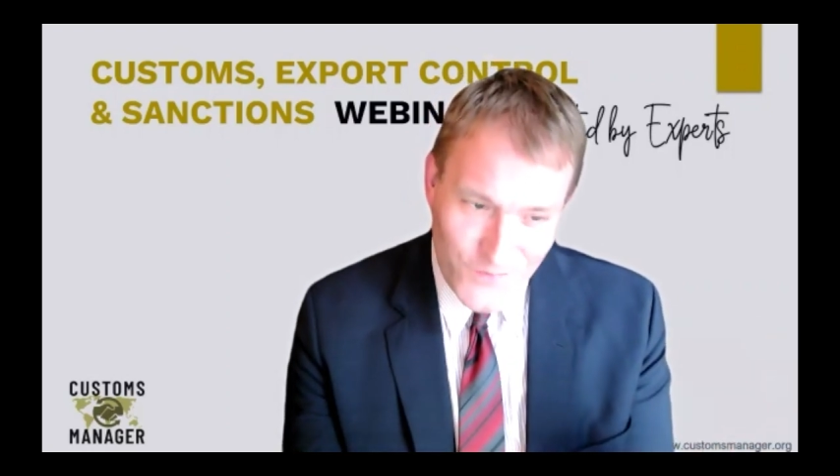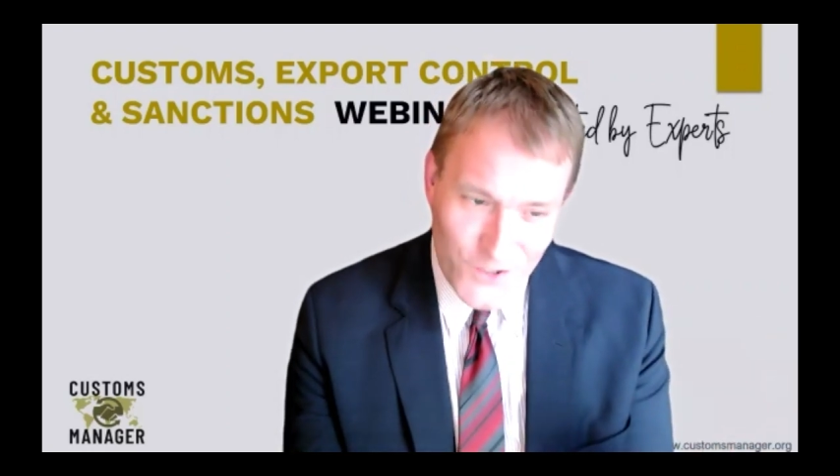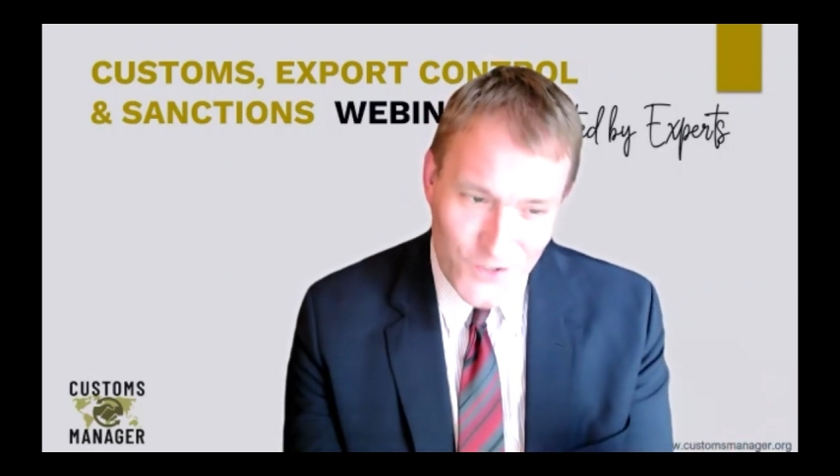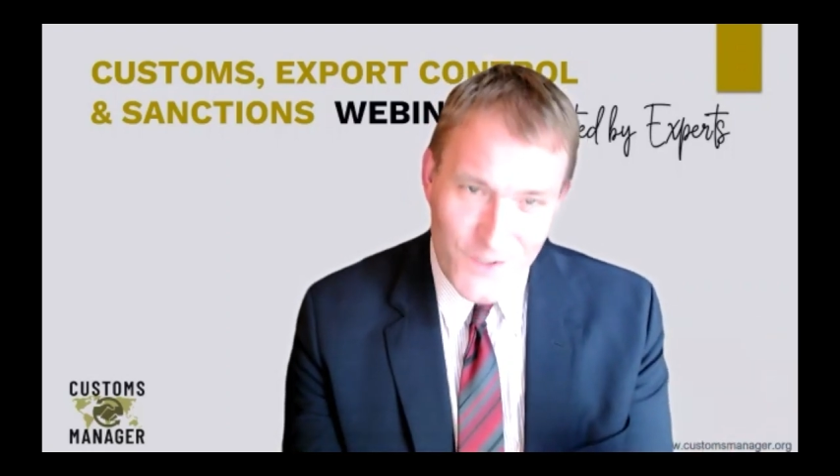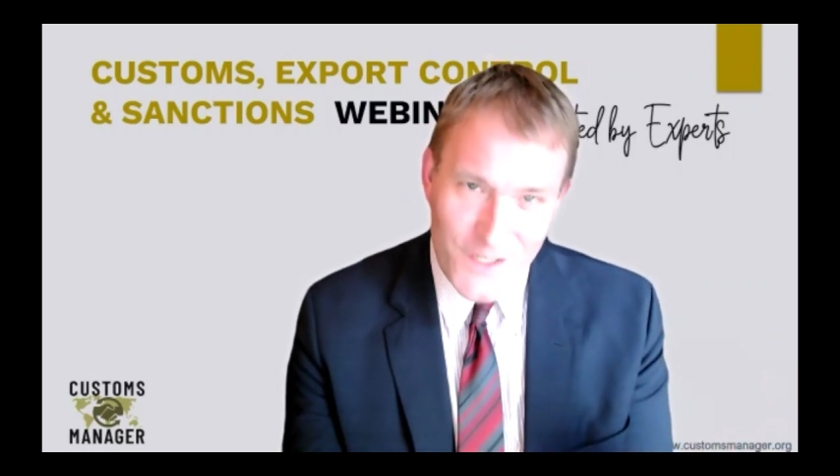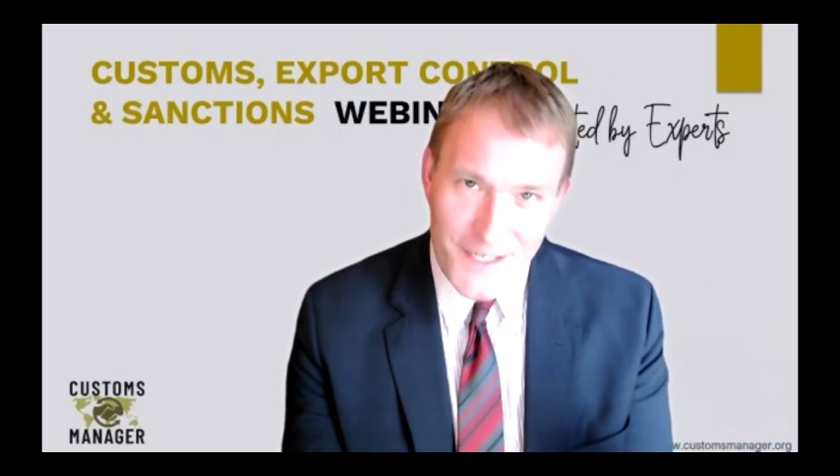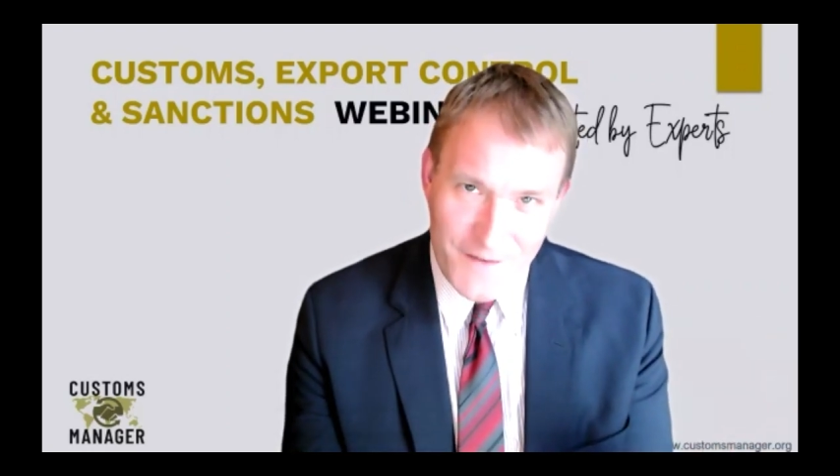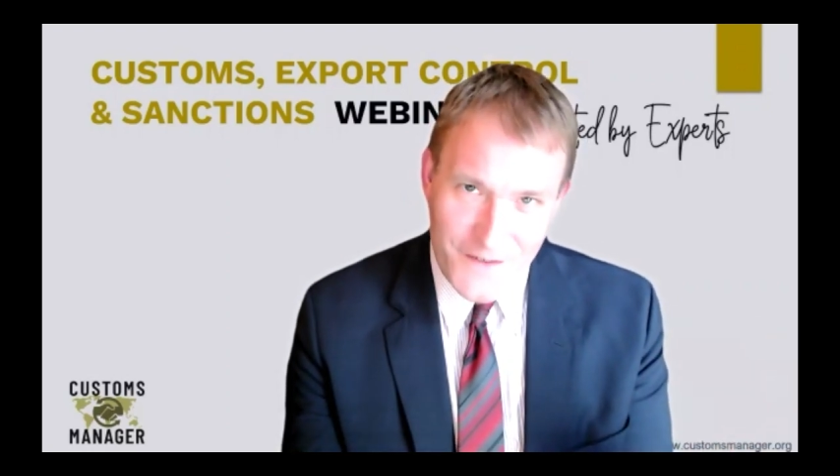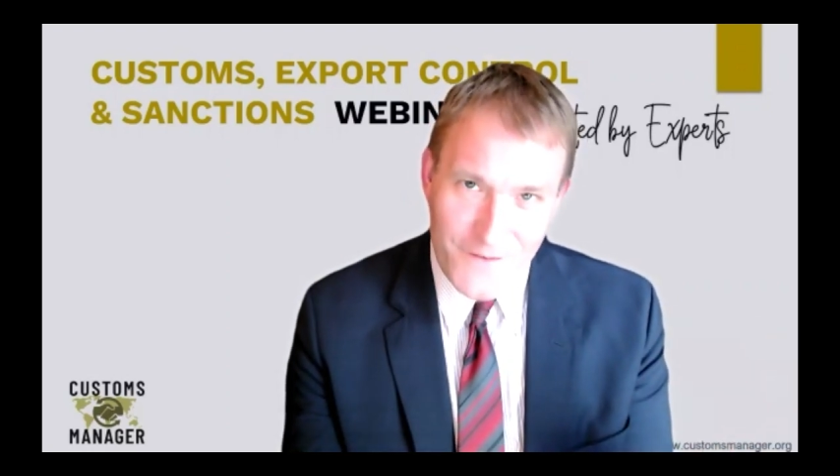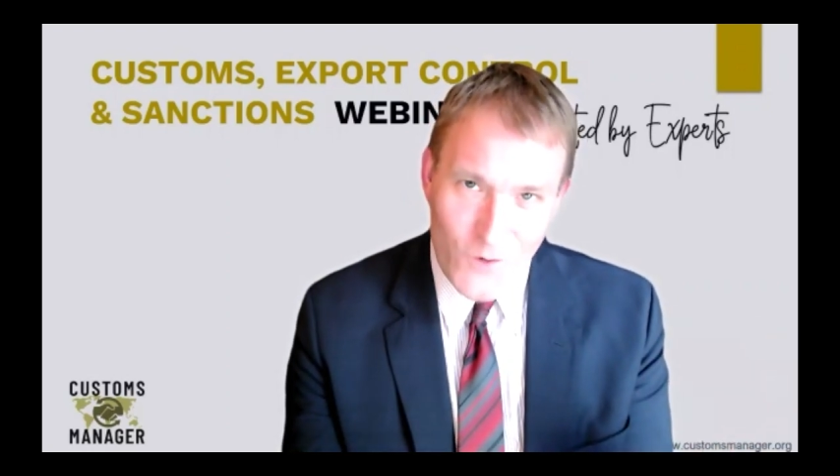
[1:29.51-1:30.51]
would you
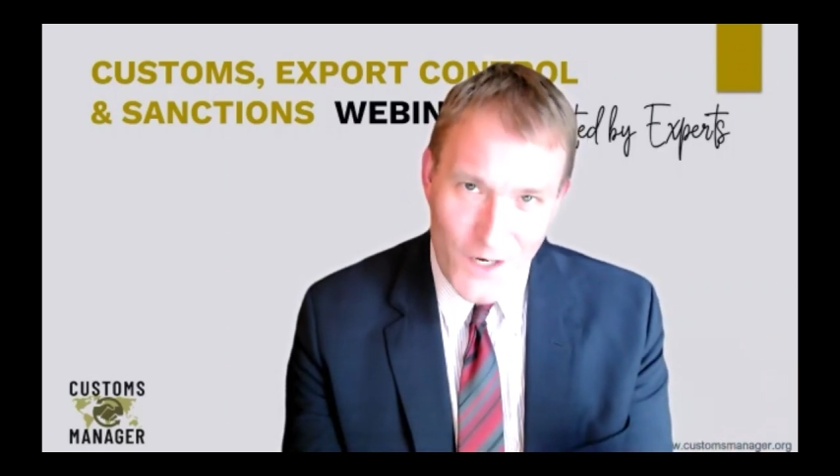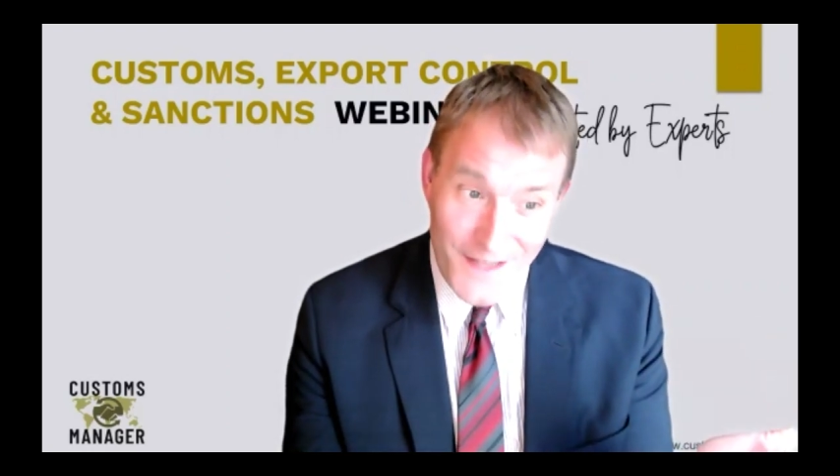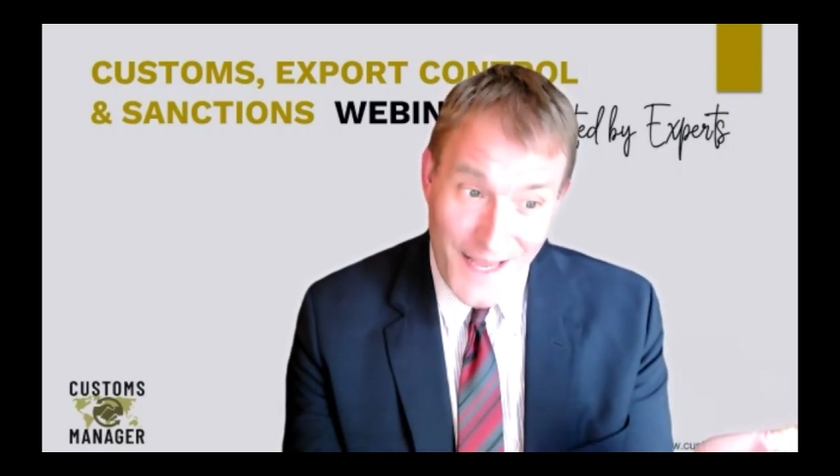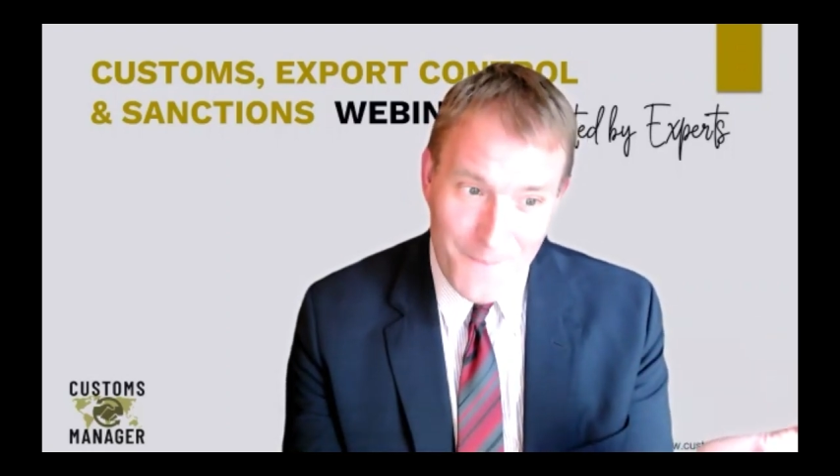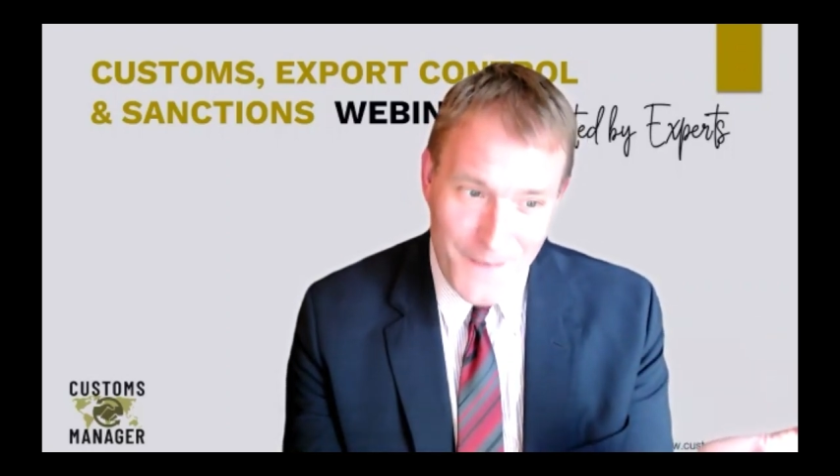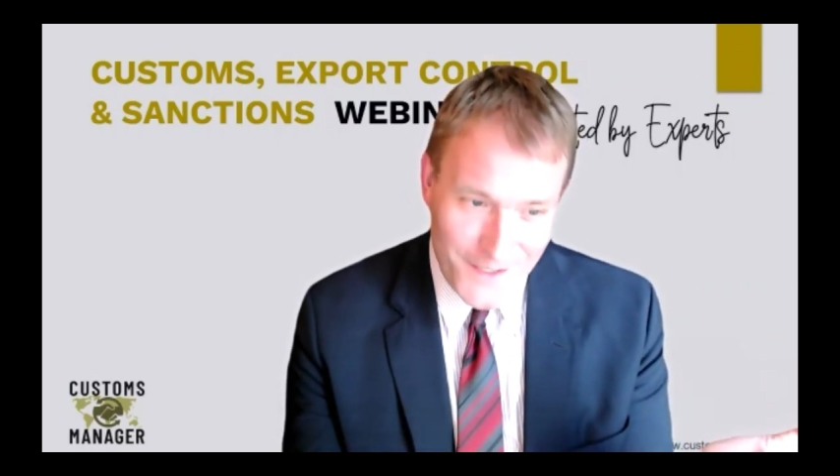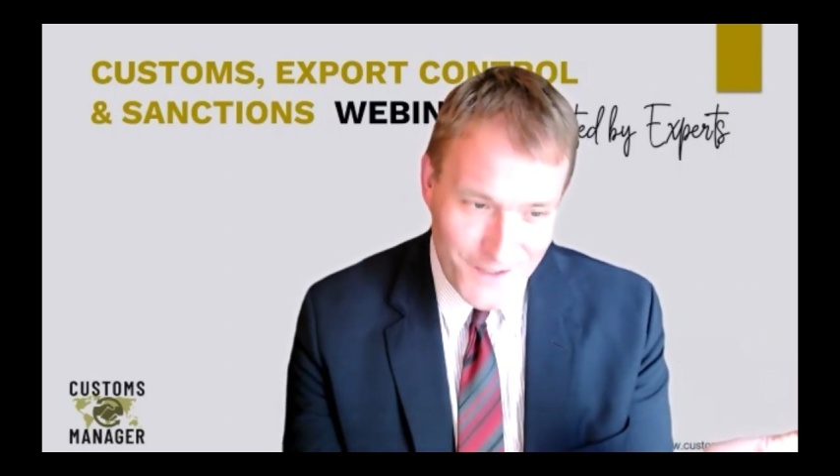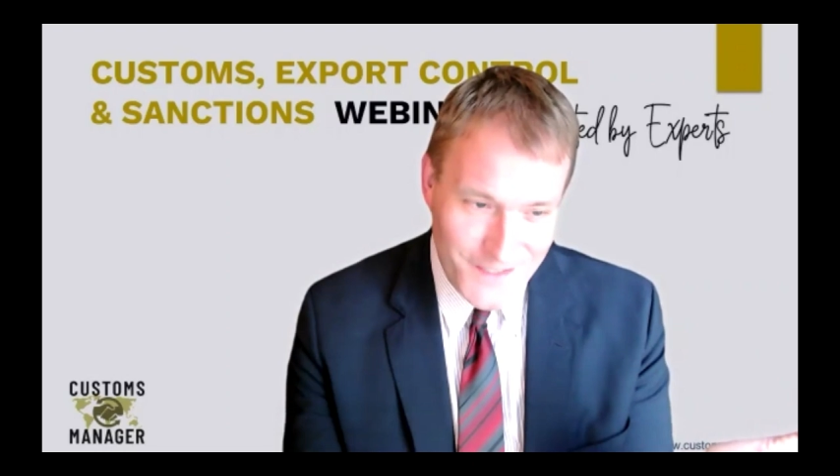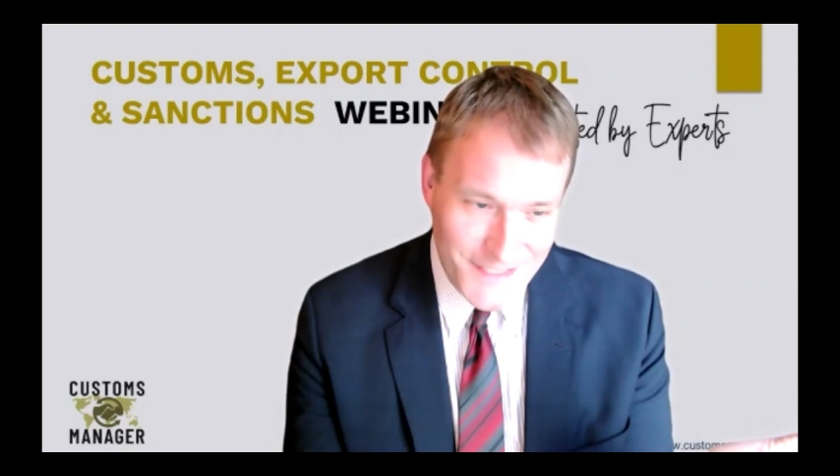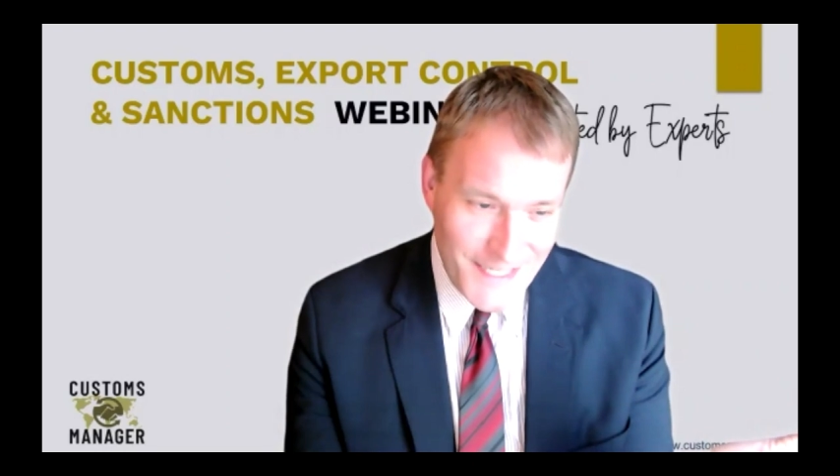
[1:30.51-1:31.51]
believe, and why that
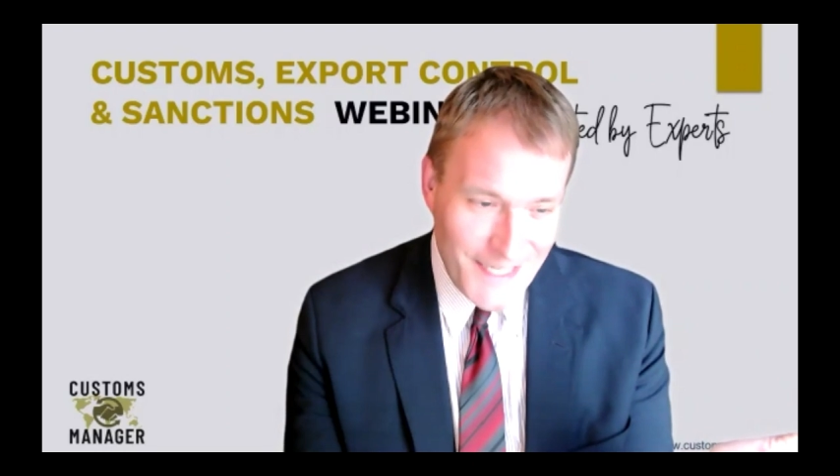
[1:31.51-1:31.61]
matters.